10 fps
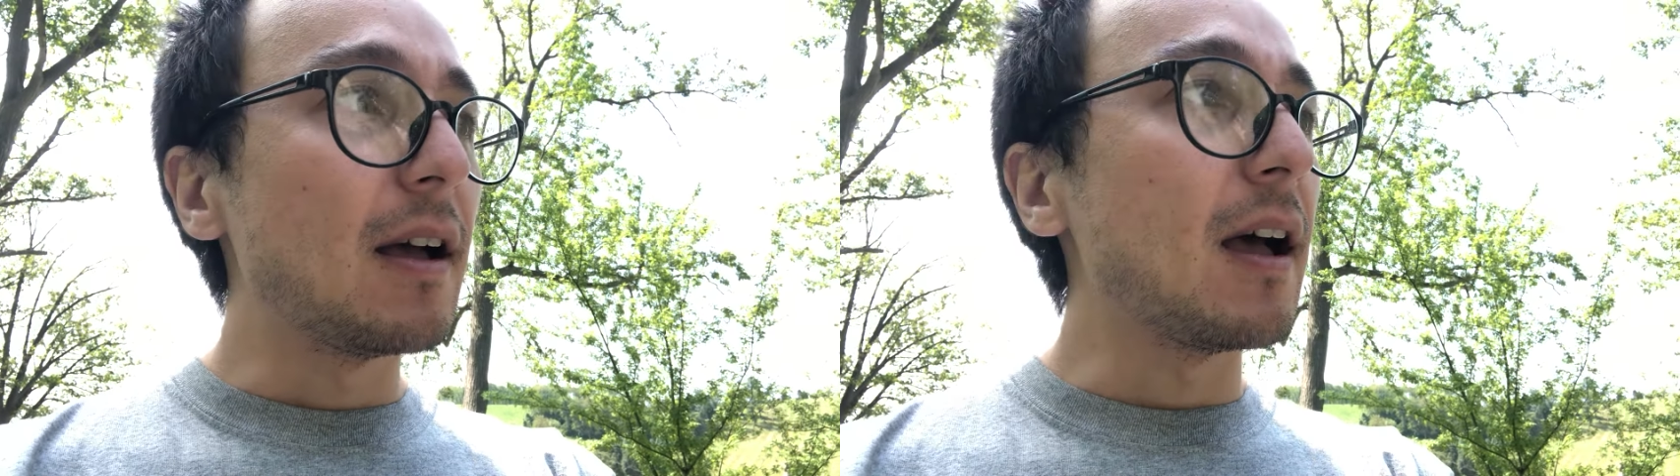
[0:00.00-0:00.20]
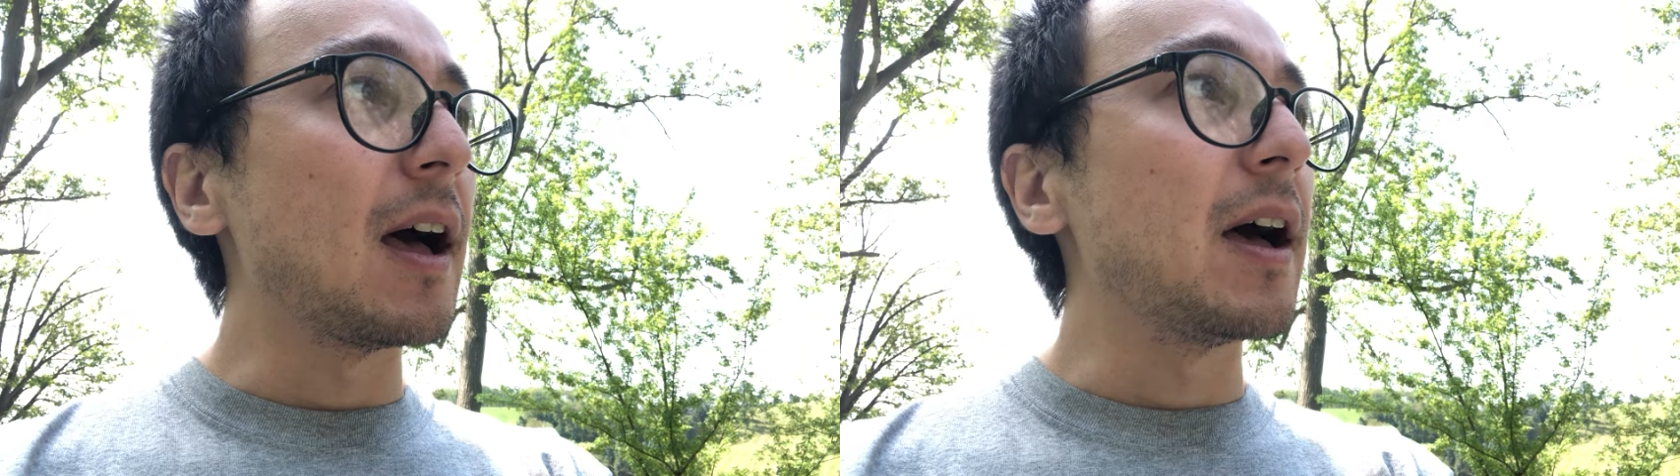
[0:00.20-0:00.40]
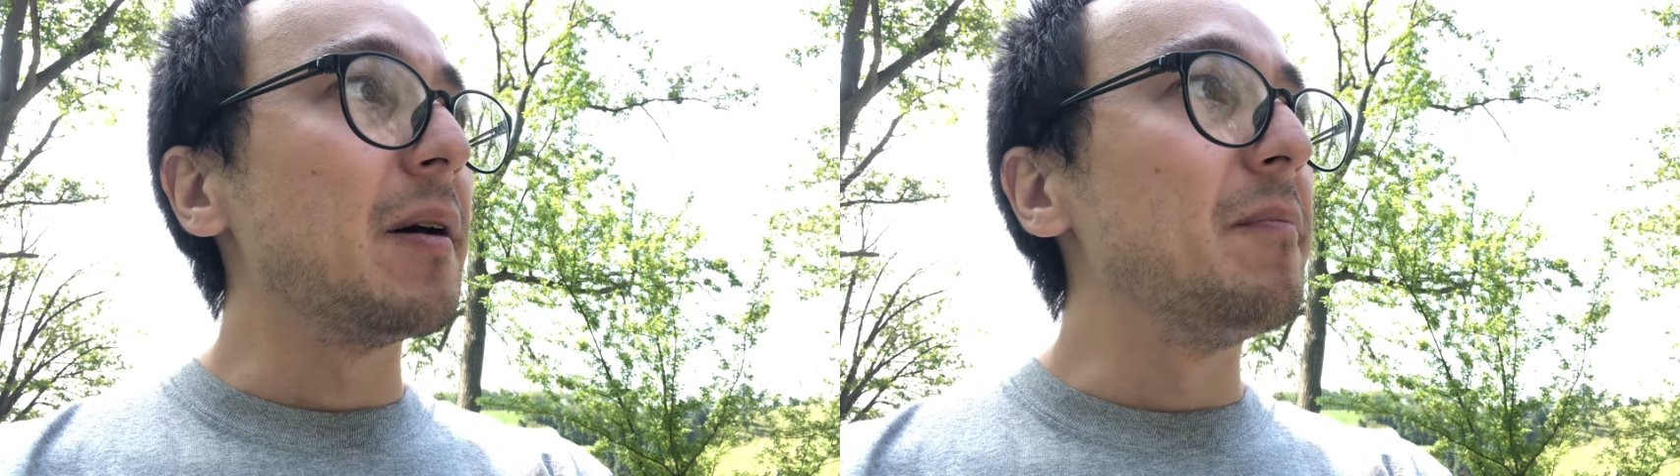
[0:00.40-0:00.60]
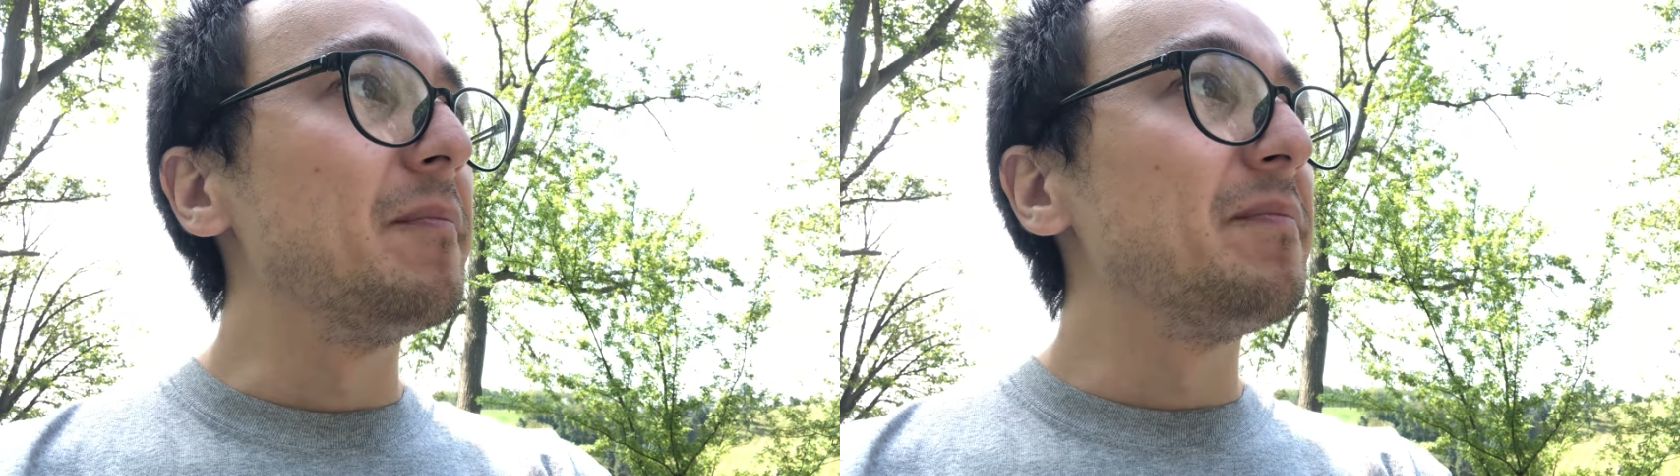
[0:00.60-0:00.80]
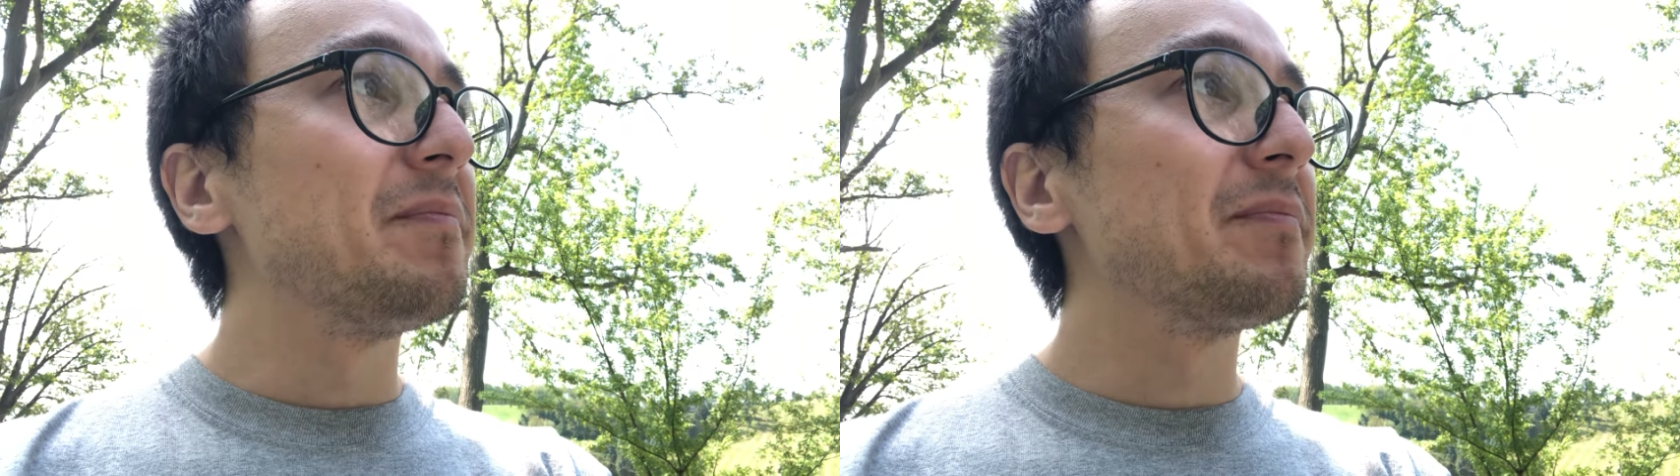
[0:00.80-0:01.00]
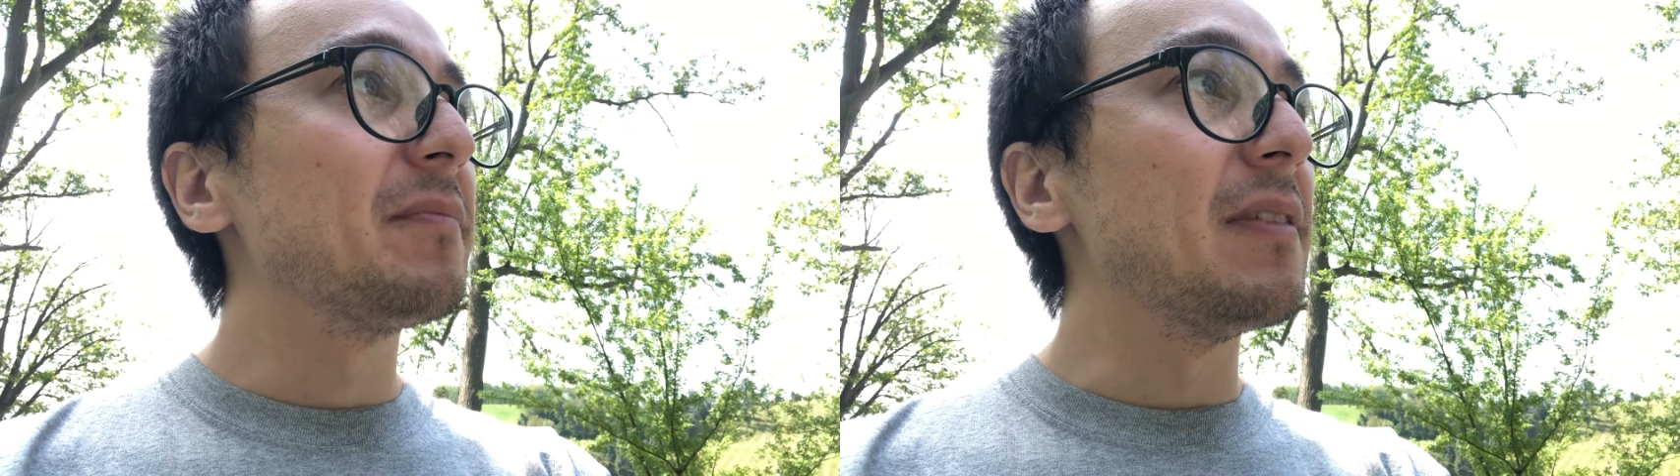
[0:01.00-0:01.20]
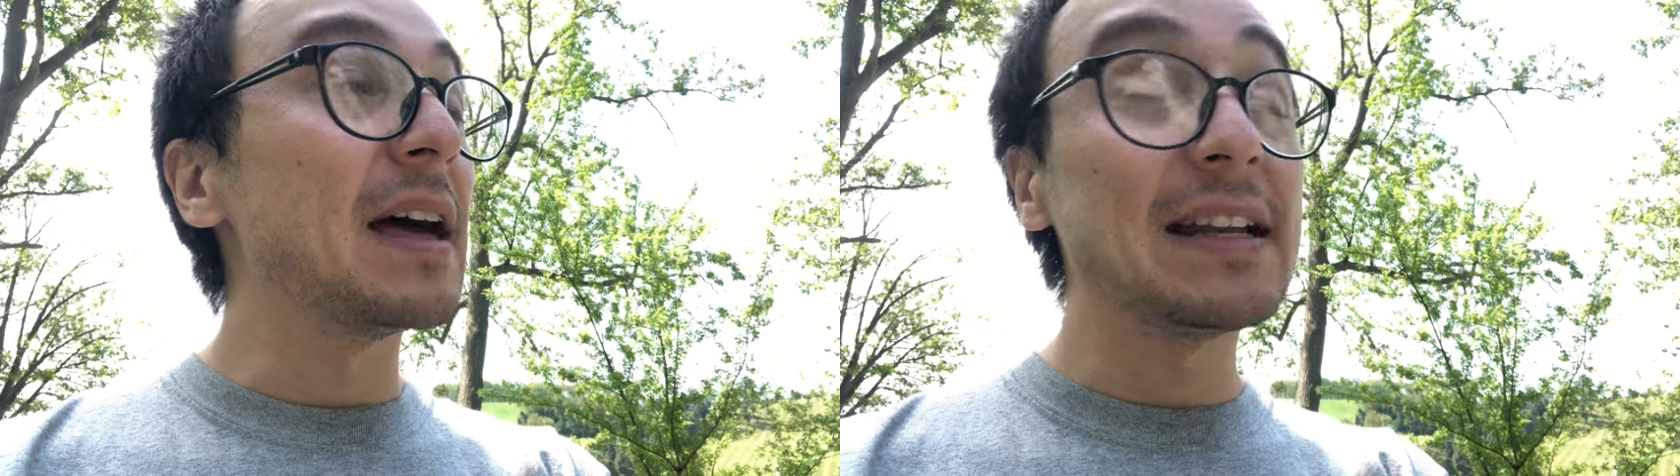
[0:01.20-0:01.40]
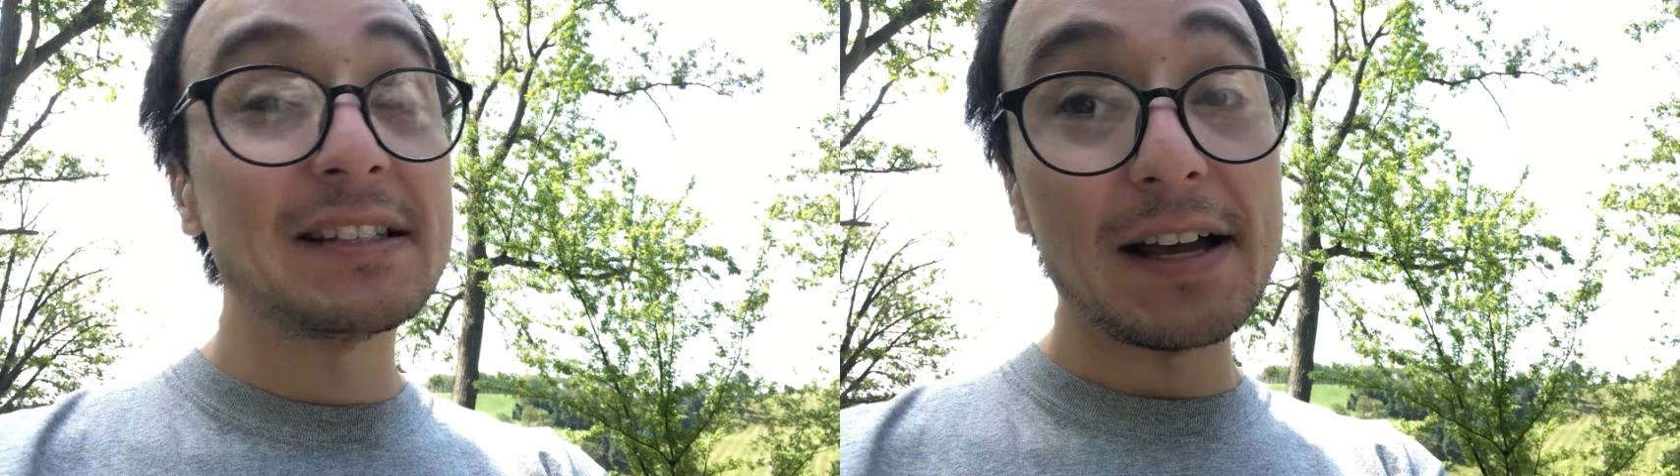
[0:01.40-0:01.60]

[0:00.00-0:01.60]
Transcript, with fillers: Um, that is